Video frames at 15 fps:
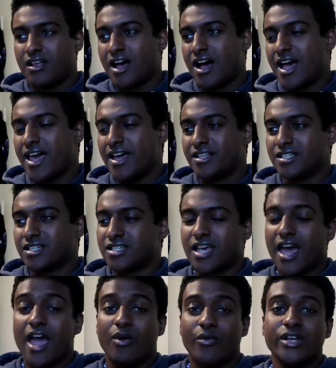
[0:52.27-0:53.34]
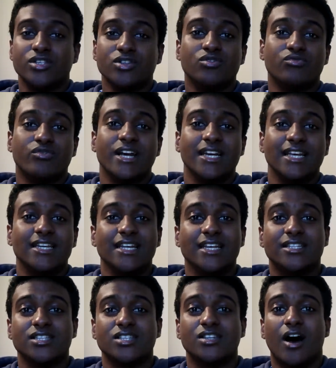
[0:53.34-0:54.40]
I hate to say it, we do really
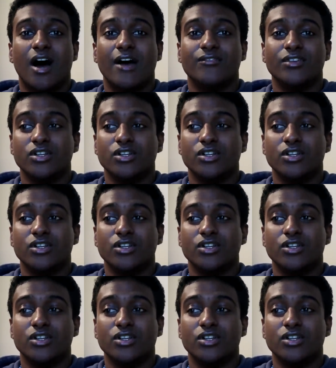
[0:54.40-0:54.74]
need to start